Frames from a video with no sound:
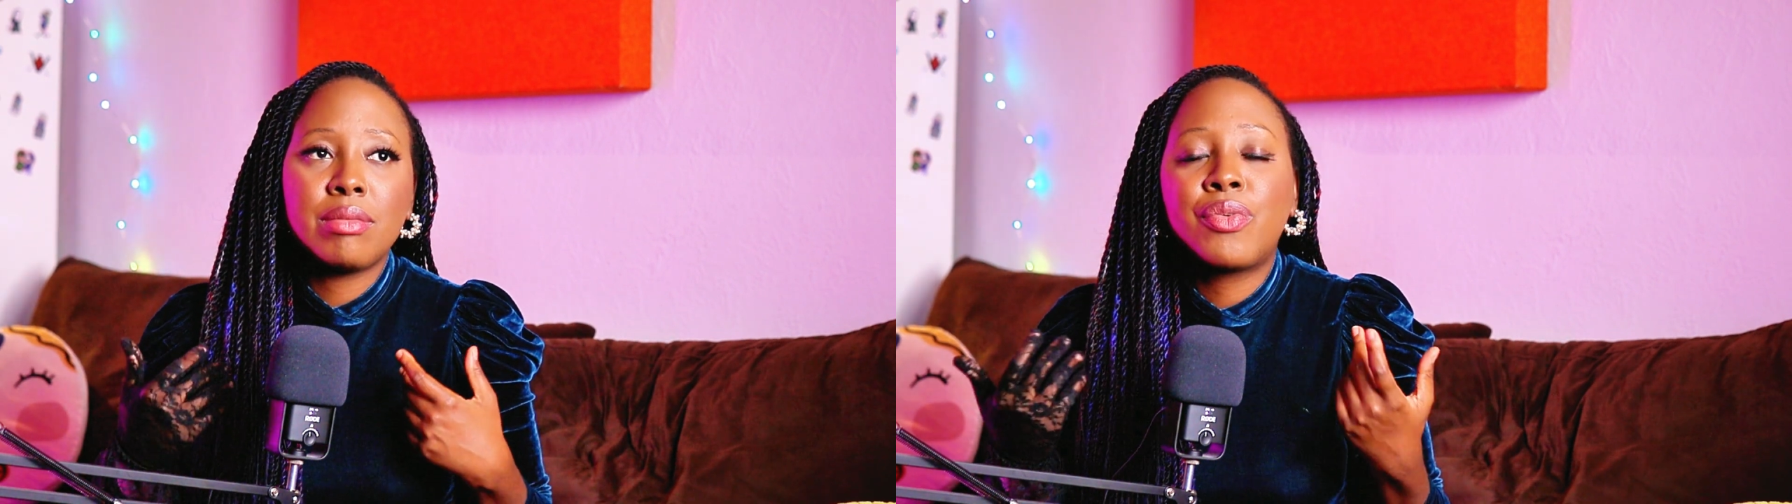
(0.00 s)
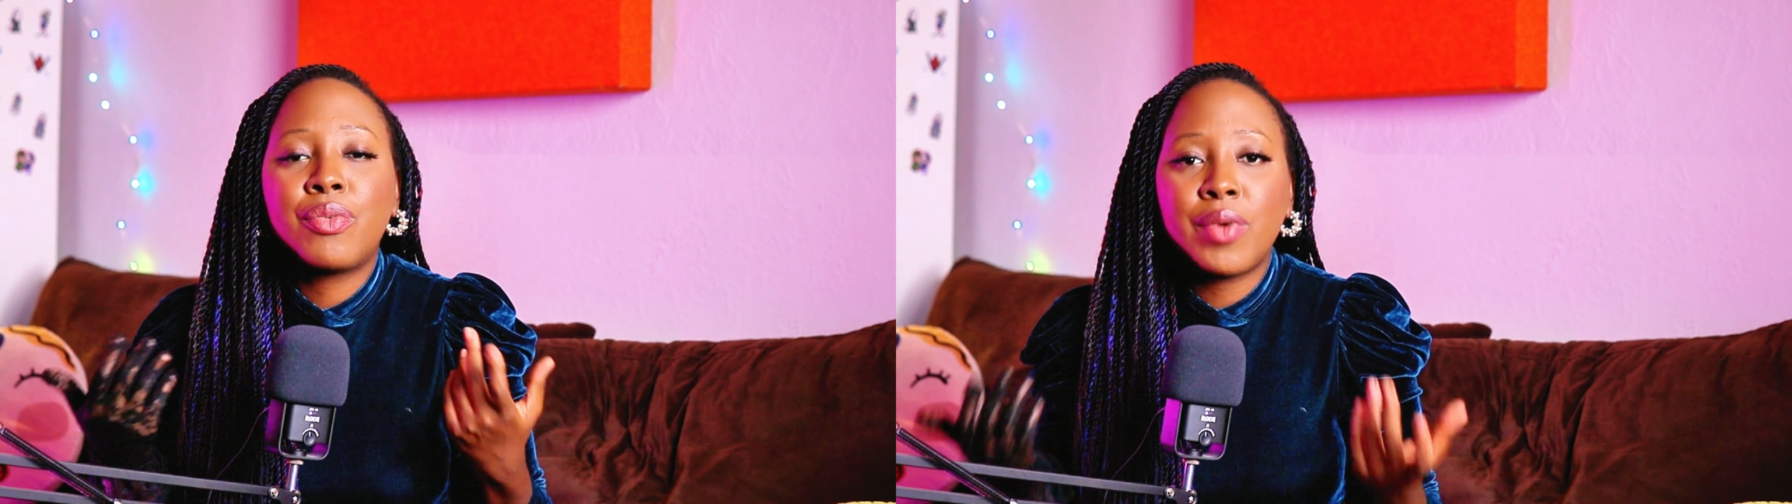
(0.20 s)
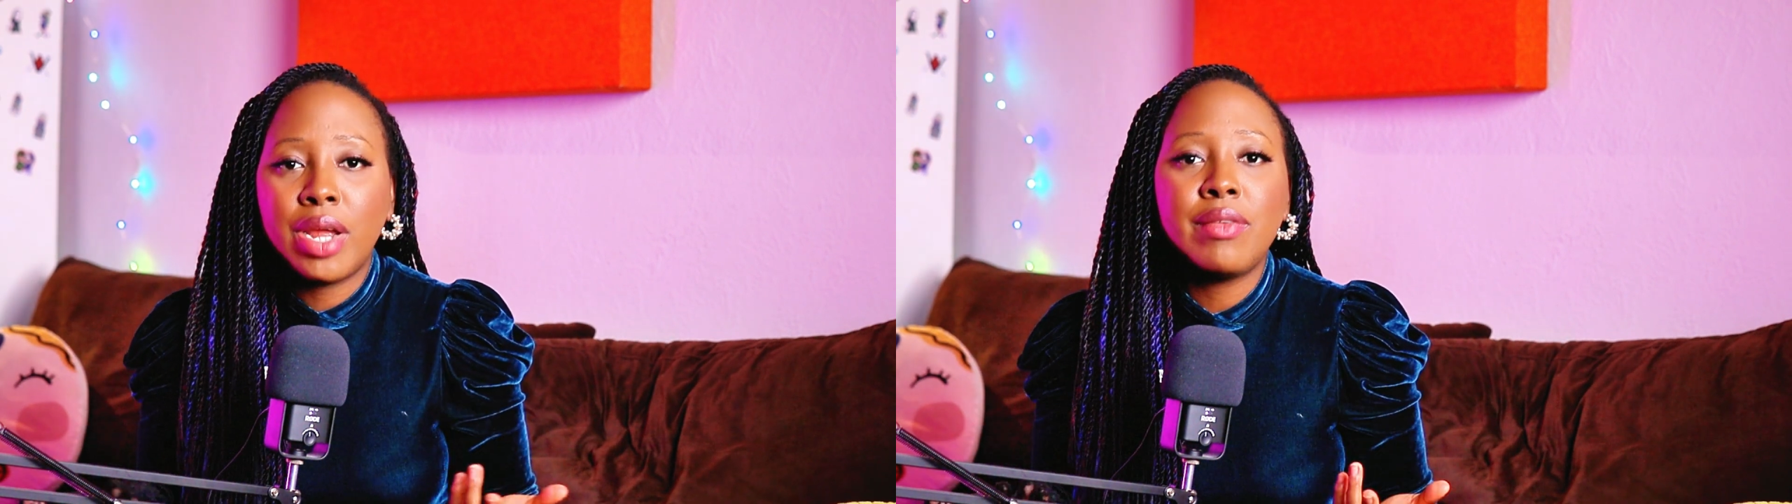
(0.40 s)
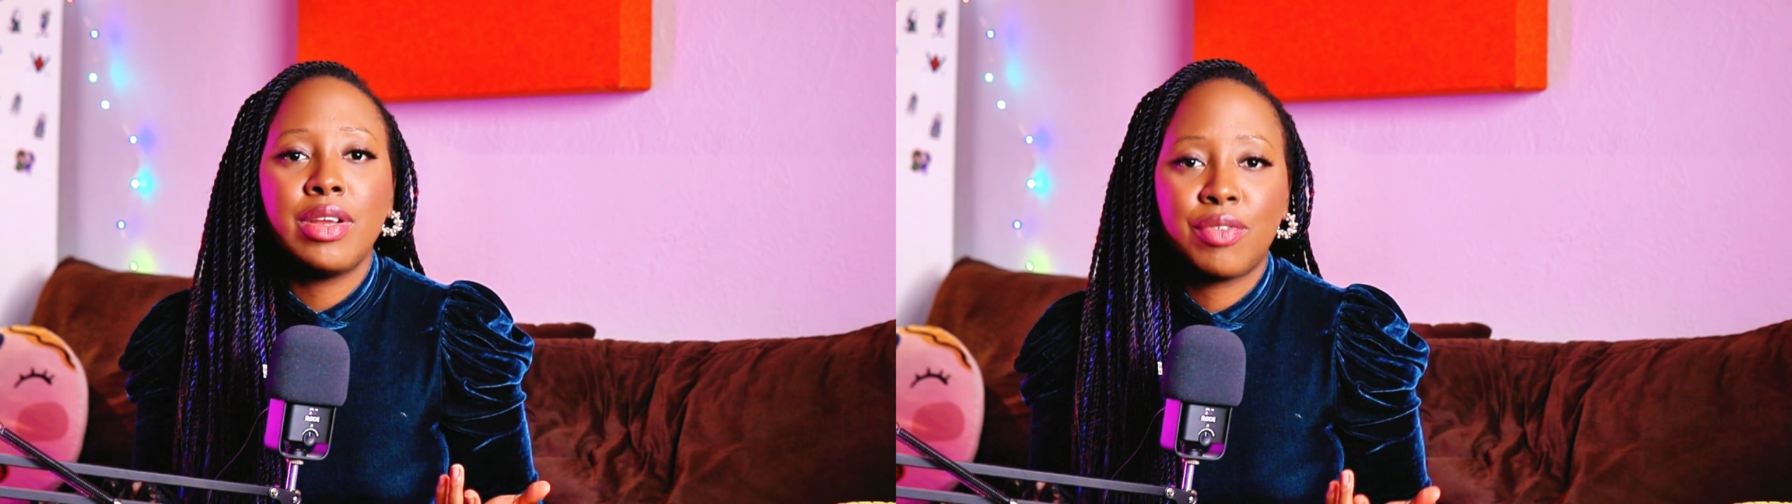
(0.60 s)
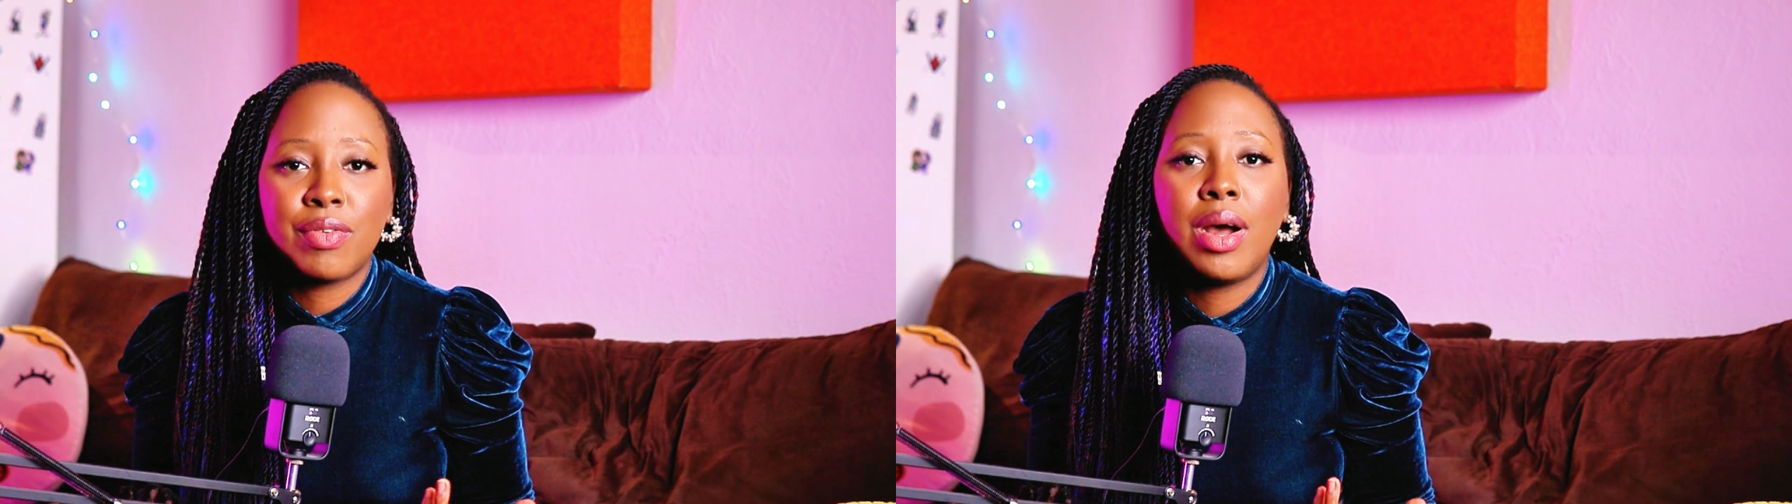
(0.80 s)

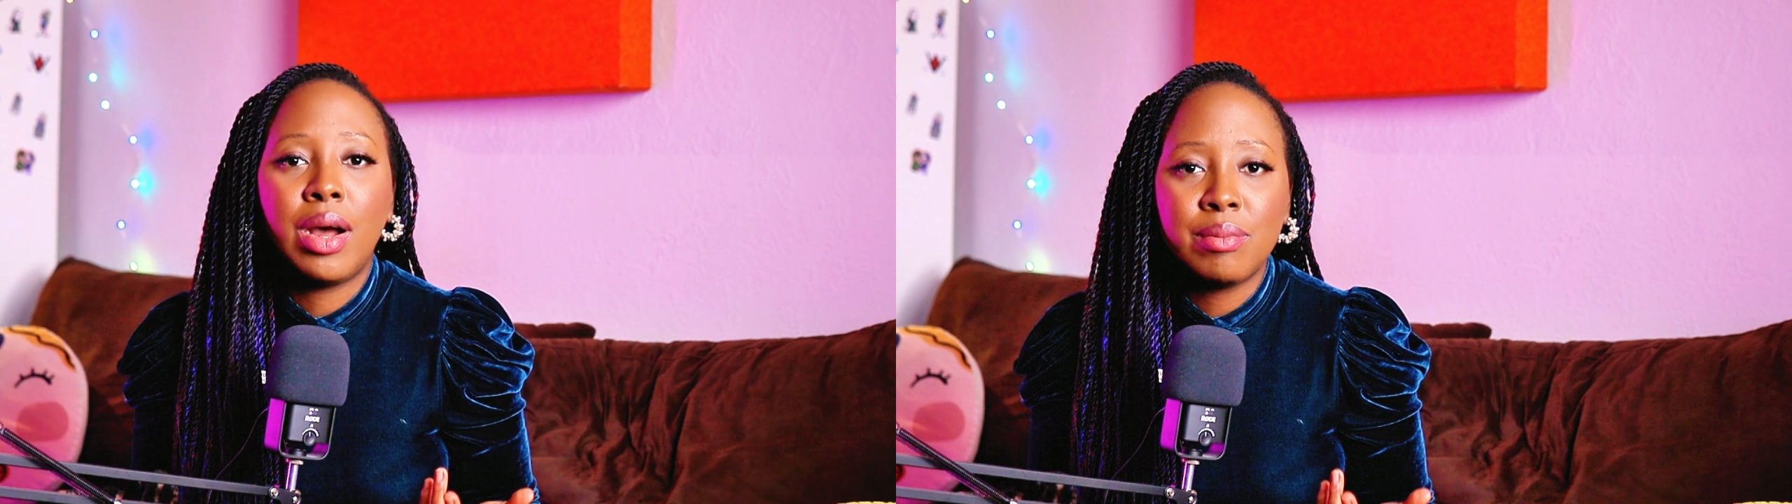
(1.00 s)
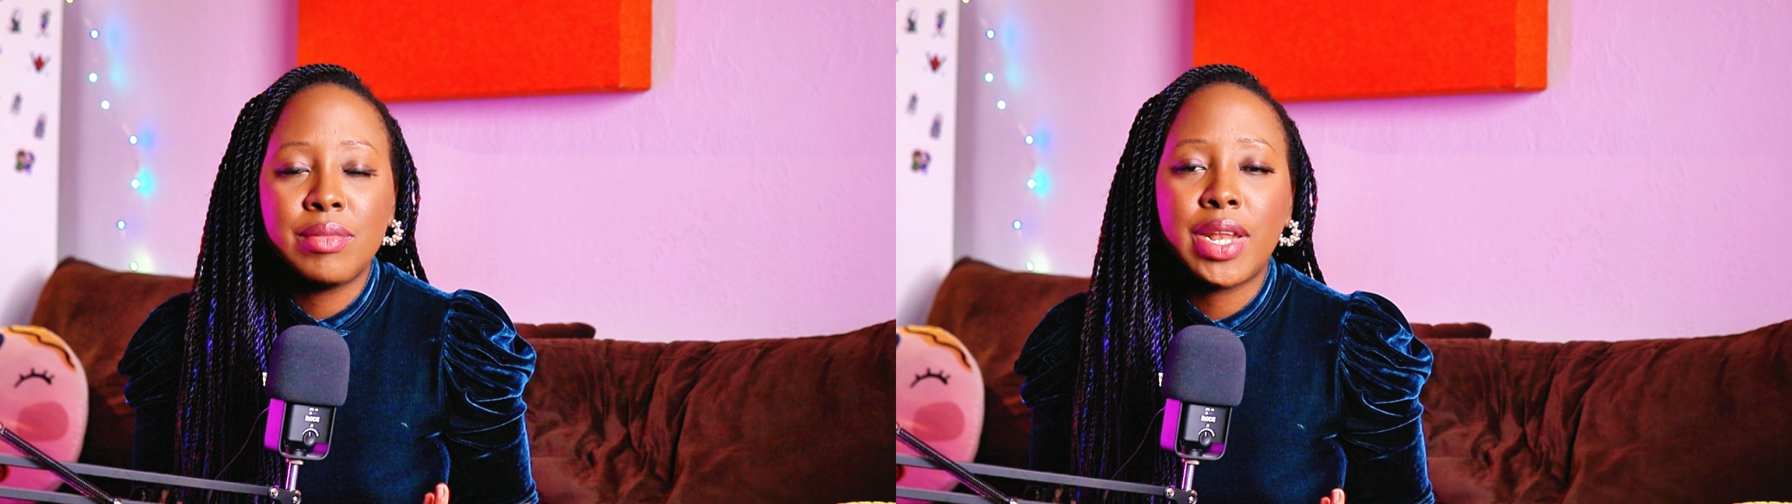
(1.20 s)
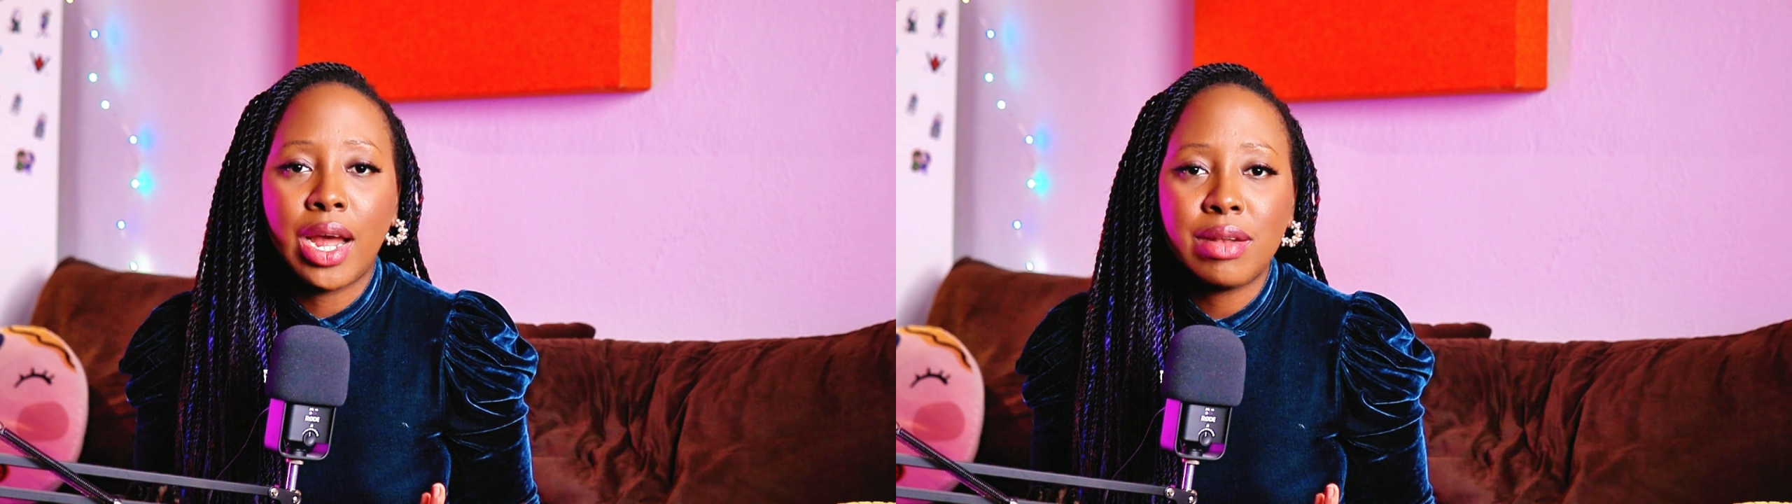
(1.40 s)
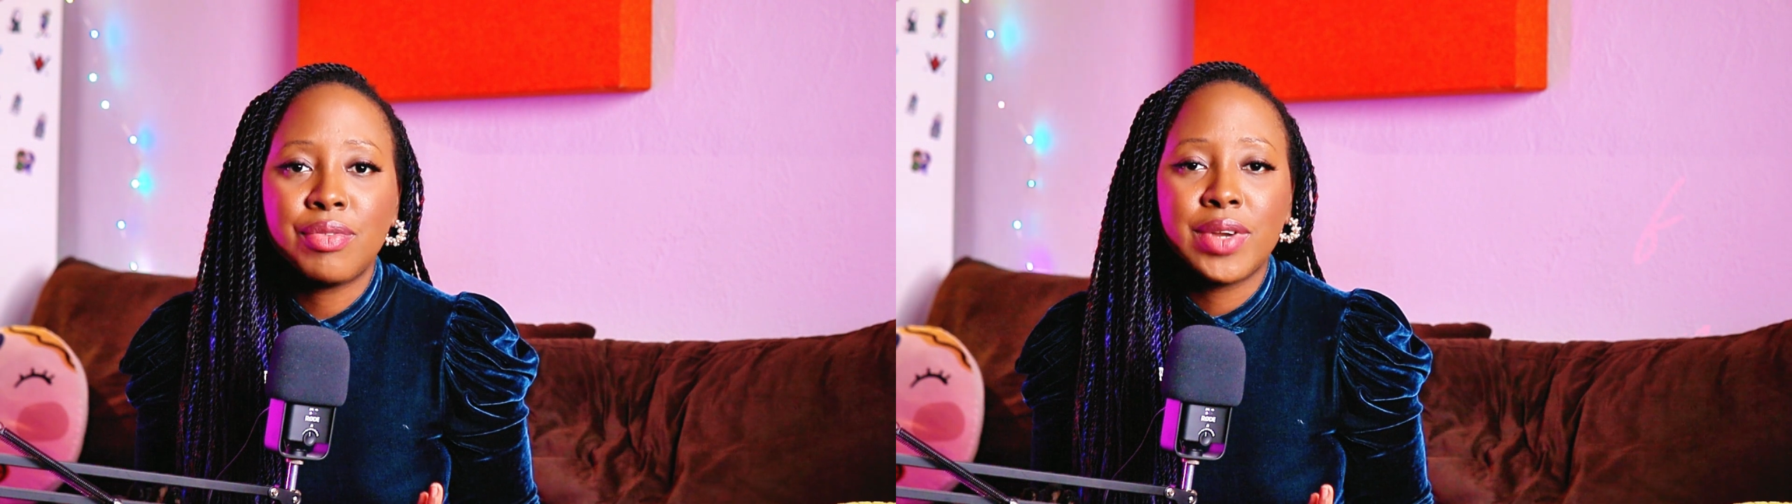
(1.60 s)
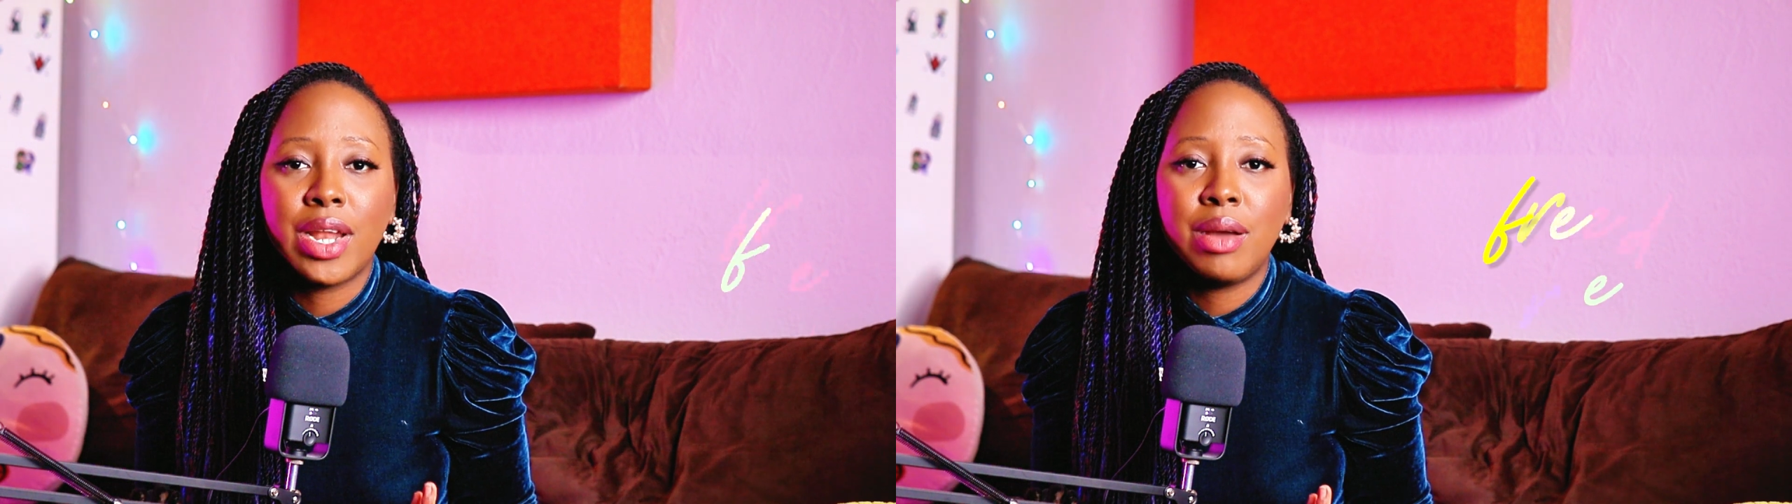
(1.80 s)
craving from that
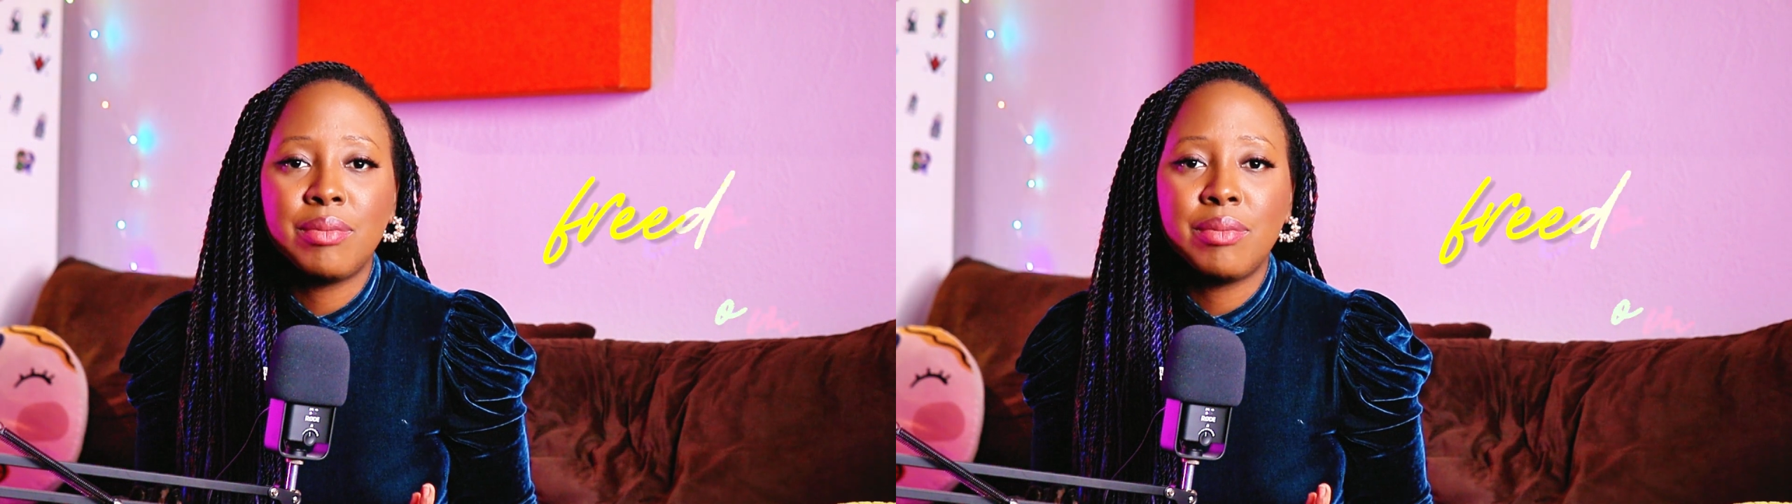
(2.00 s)
freedom.